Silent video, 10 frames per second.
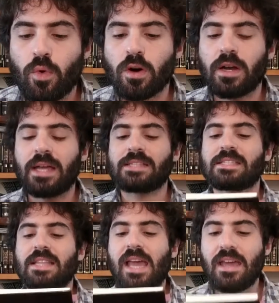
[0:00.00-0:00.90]
were
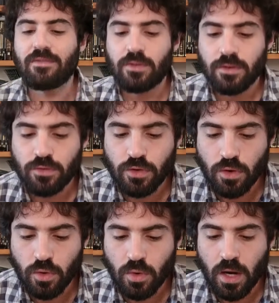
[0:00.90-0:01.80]
enslaved
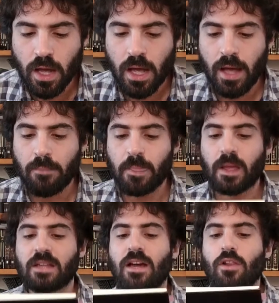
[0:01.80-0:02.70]
to
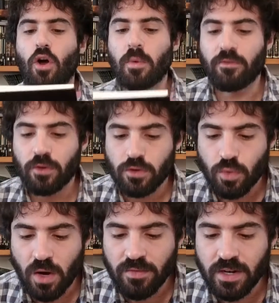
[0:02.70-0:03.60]
um, Kedar Omer for
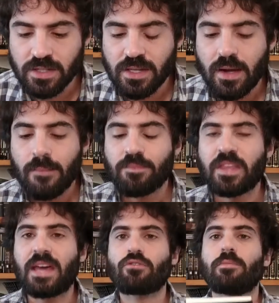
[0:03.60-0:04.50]
12 years.
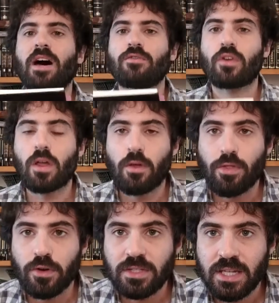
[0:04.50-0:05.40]
They then rebelled for another
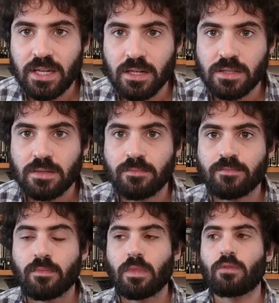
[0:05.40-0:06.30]
13 years,
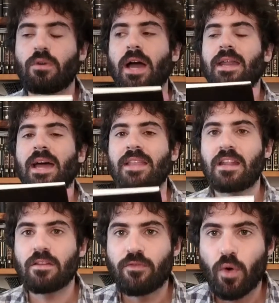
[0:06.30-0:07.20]
right? And
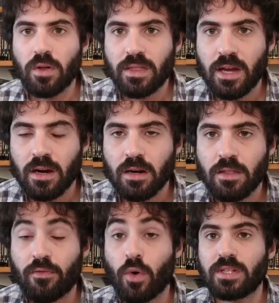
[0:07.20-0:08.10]
then in the fourth year,
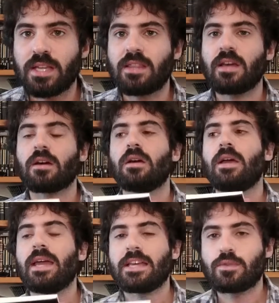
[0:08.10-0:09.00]
the 14th year
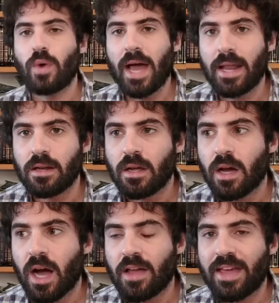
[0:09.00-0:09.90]
is when
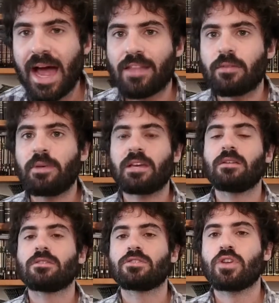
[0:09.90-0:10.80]
uh, they had the
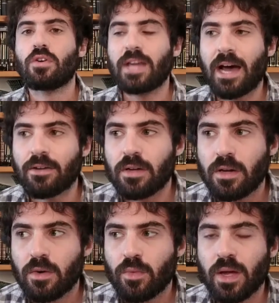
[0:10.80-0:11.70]
big
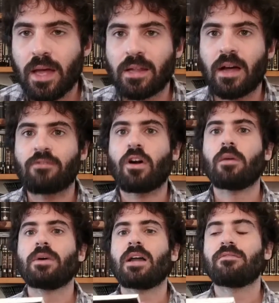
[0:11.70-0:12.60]
showdown, and
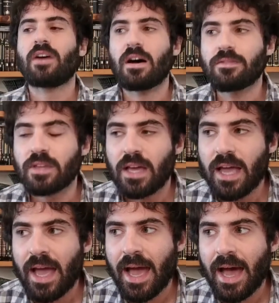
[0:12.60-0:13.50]
Avram got involved
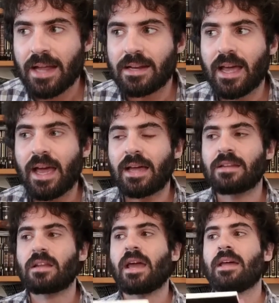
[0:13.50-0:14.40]
and
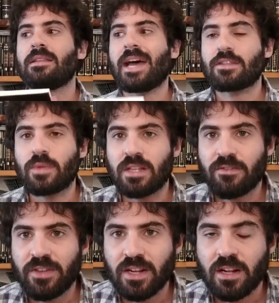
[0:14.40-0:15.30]
and and that's when
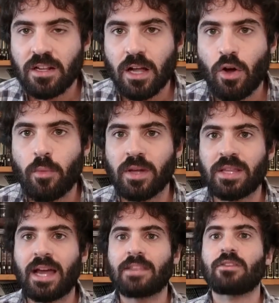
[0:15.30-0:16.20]
they defeated Kedar Omer
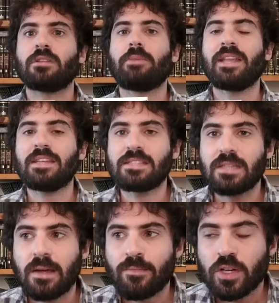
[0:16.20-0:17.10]
and they got their
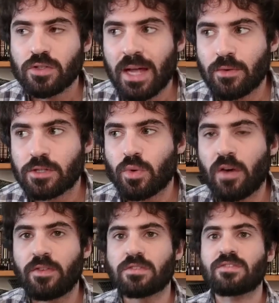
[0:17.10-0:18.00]
independence. So that was
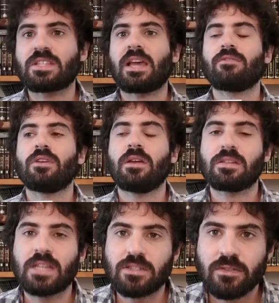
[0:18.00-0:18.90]
12 years of slavery,
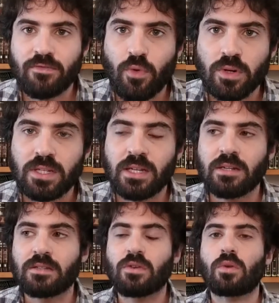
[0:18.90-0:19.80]
essentially
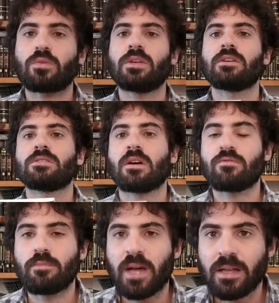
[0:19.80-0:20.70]
14 total years
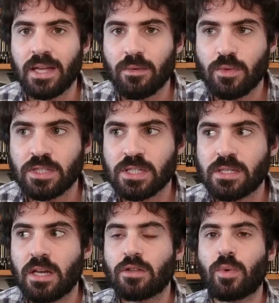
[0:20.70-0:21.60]
of rebellion, which
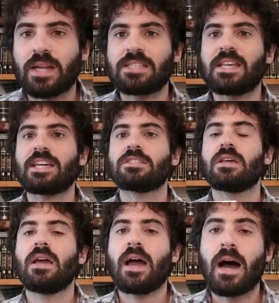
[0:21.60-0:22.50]
is
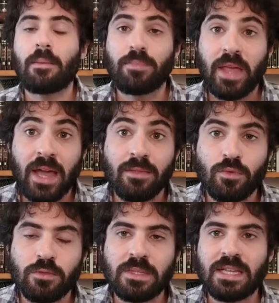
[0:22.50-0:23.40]
26, um,
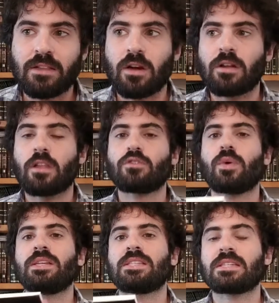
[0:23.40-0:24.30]
and which means that there are another
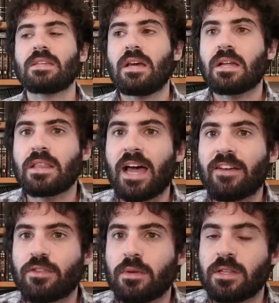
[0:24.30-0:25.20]
26
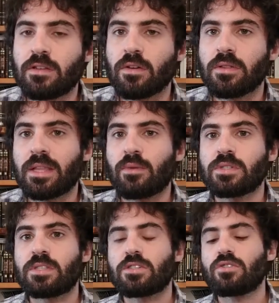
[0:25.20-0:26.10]
left until it
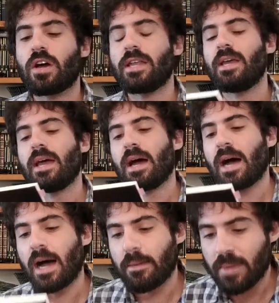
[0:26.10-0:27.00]
was destroyed,
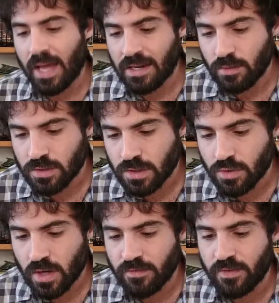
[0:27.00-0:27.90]
um, and it was
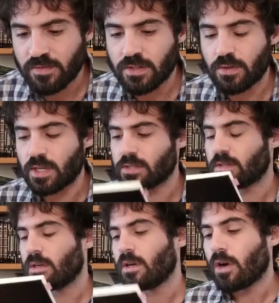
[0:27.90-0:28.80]
destroyed in 52 years.